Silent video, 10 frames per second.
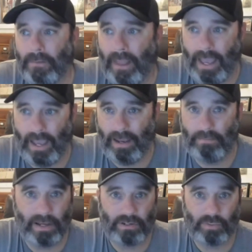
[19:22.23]
and
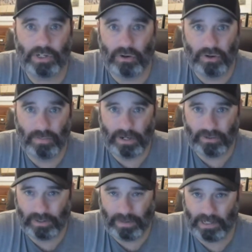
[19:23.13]
makes a return to Major
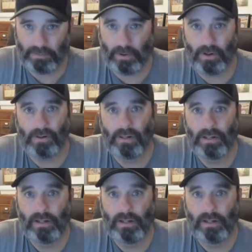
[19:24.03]
League Baseball.